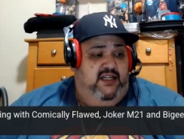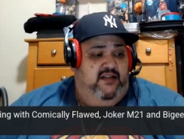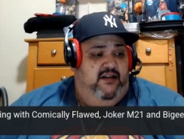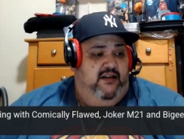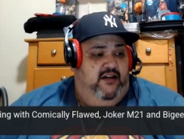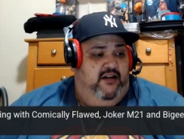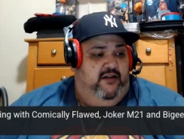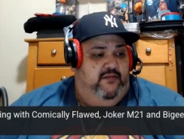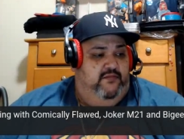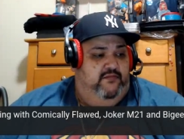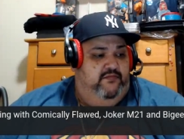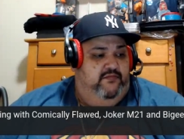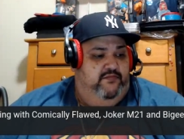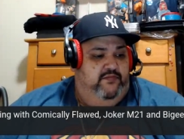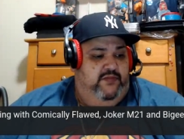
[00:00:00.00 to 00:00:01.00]

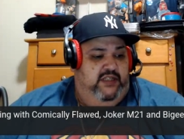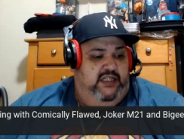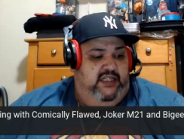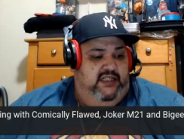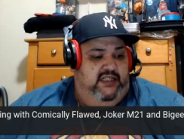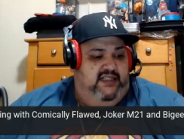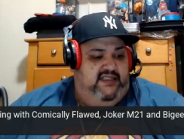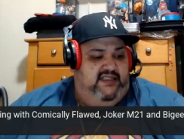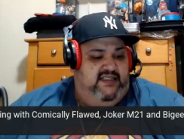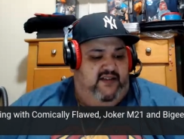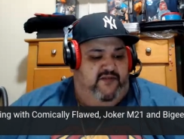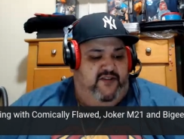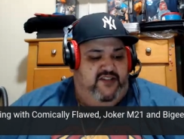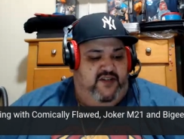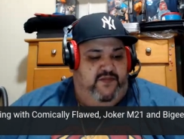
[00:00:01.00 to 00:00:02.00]
Um, this is the
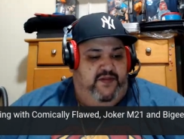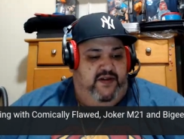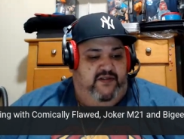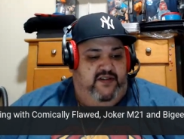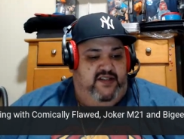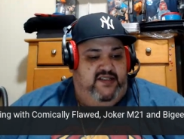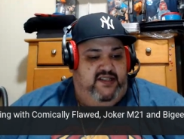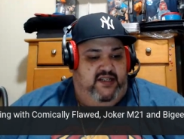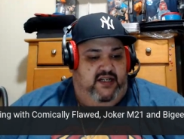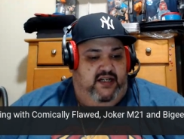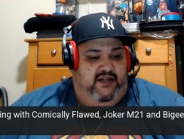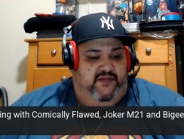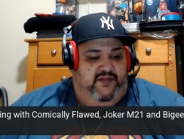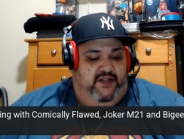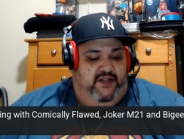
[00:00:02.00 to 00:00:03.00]
first appearance
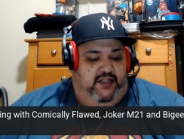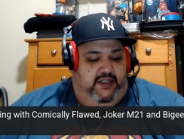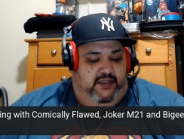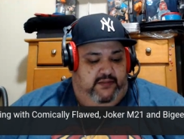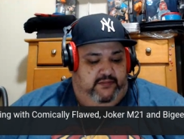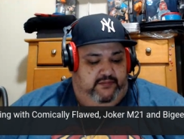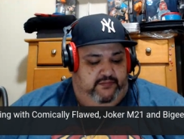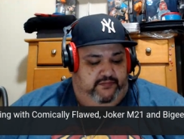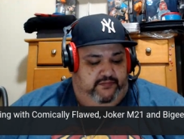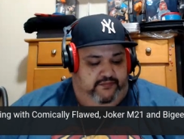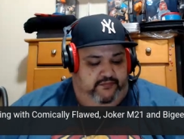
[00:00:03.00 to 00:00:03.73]
of um,